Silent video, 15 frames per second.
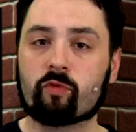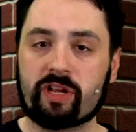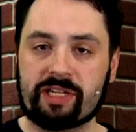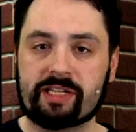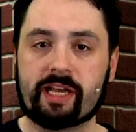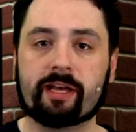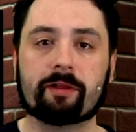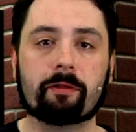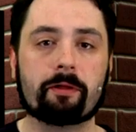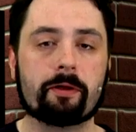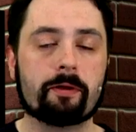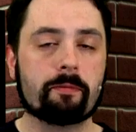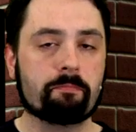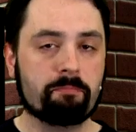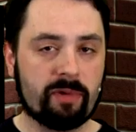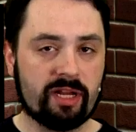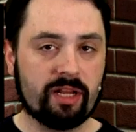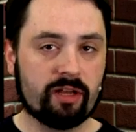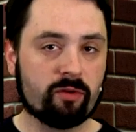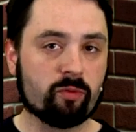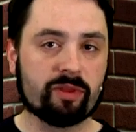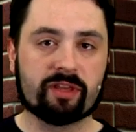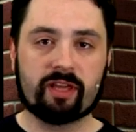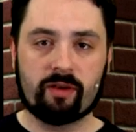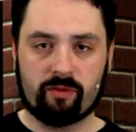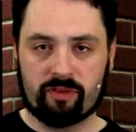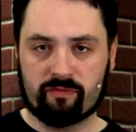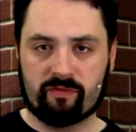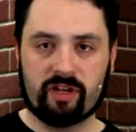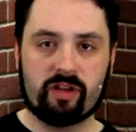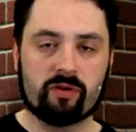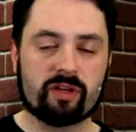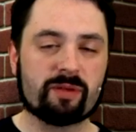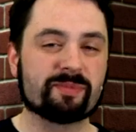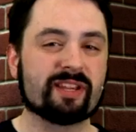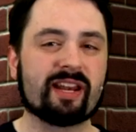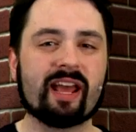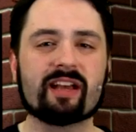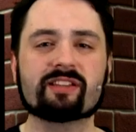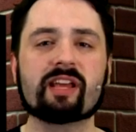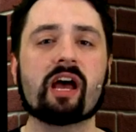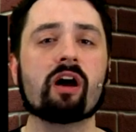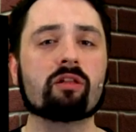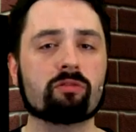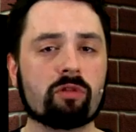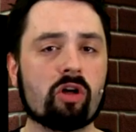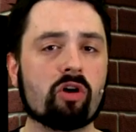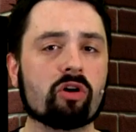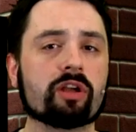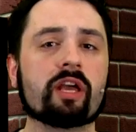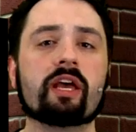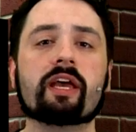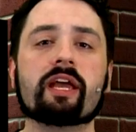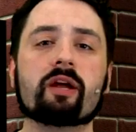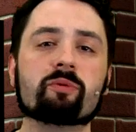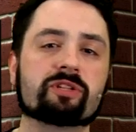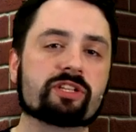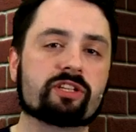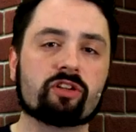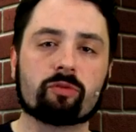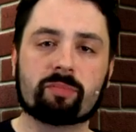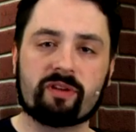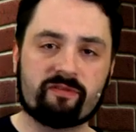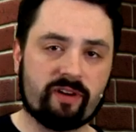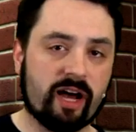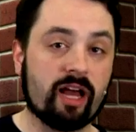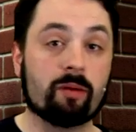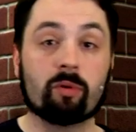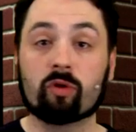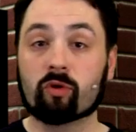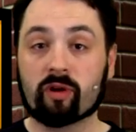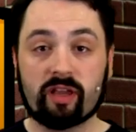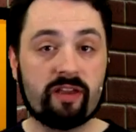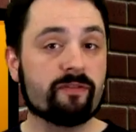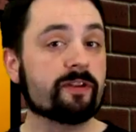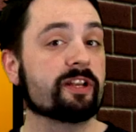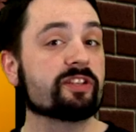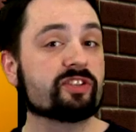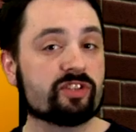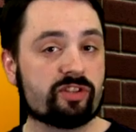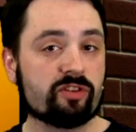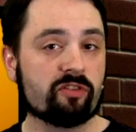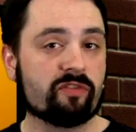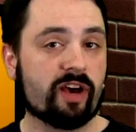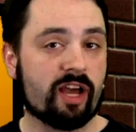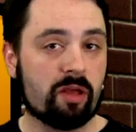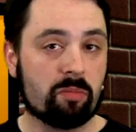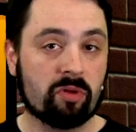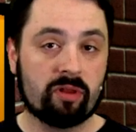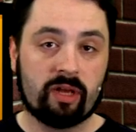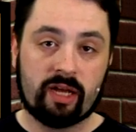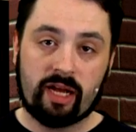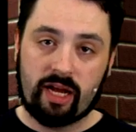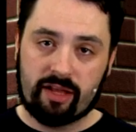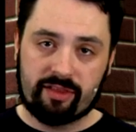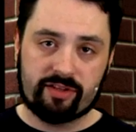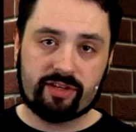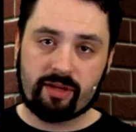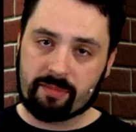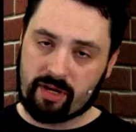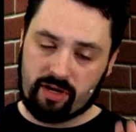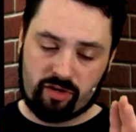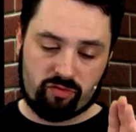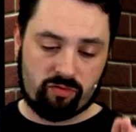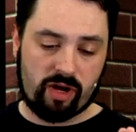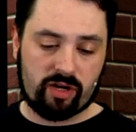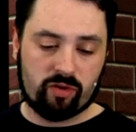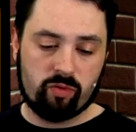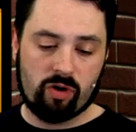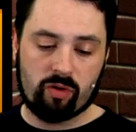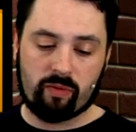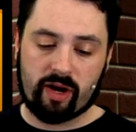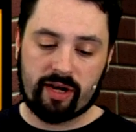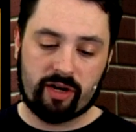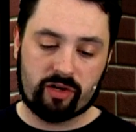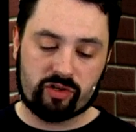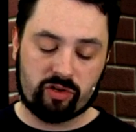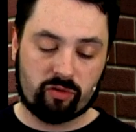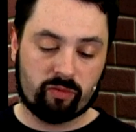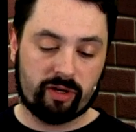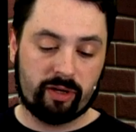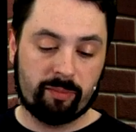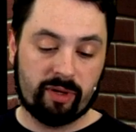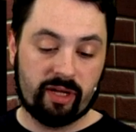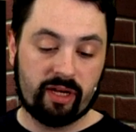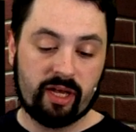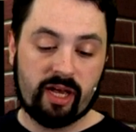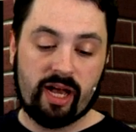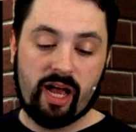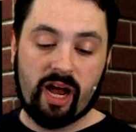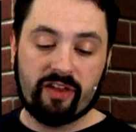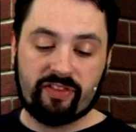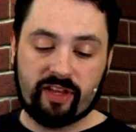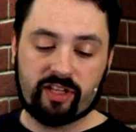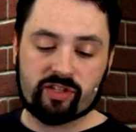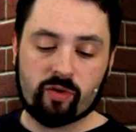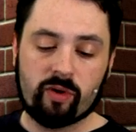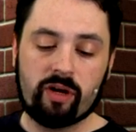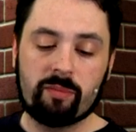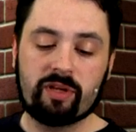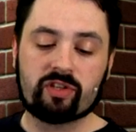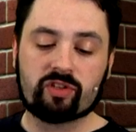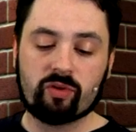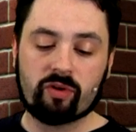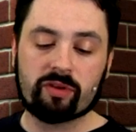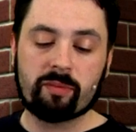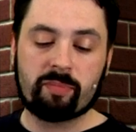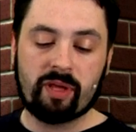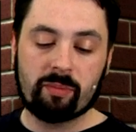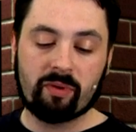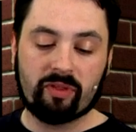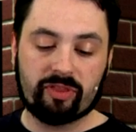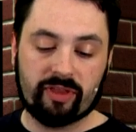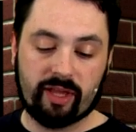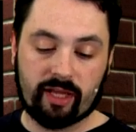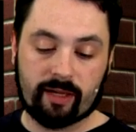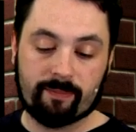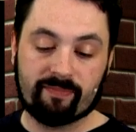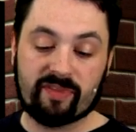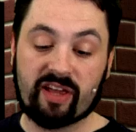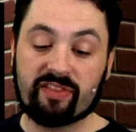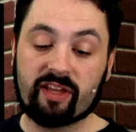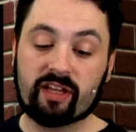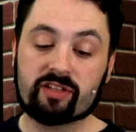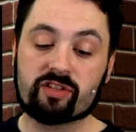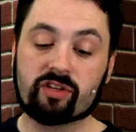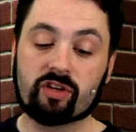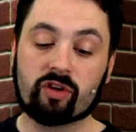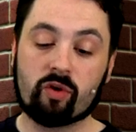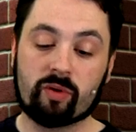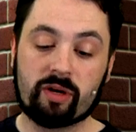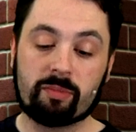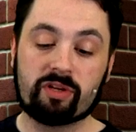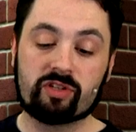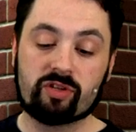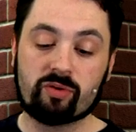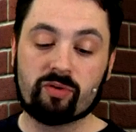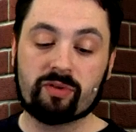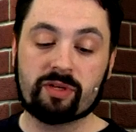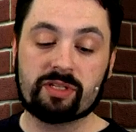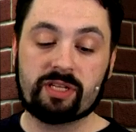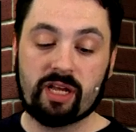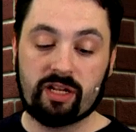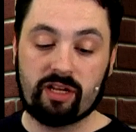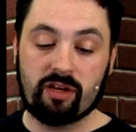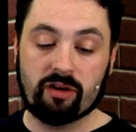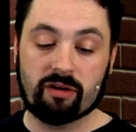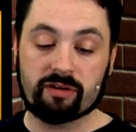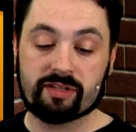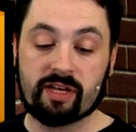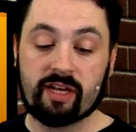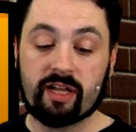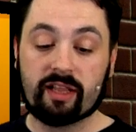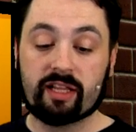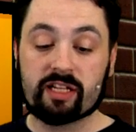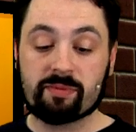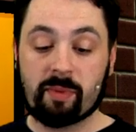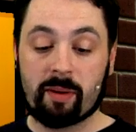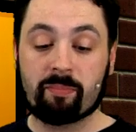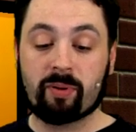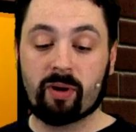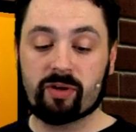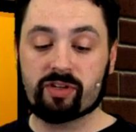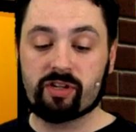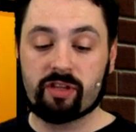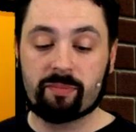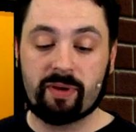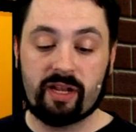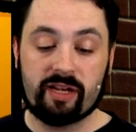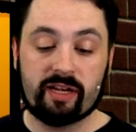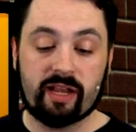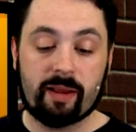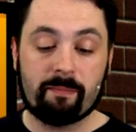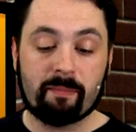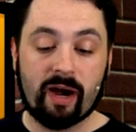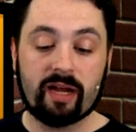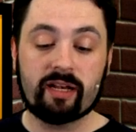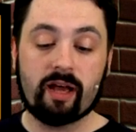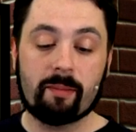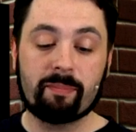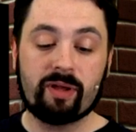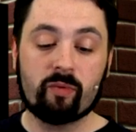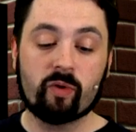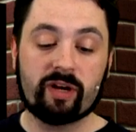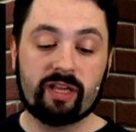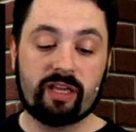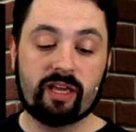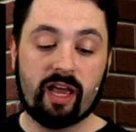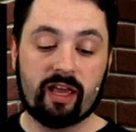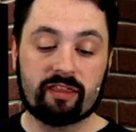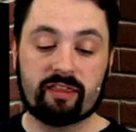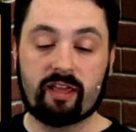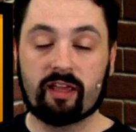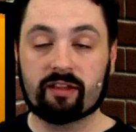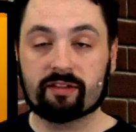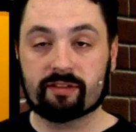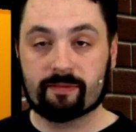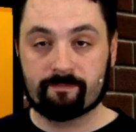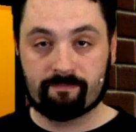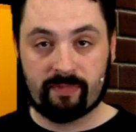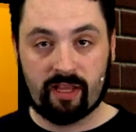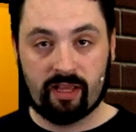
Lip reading: retail media with video games and asked how long it would still be viable, or if it is still viable. And this I'm going to direct quote right here, so I'll read a bit. "I think it's going to be sooner than people think. I think it's going to be sooner than 10 years. That's my personal opinion and might not be what EA thinks."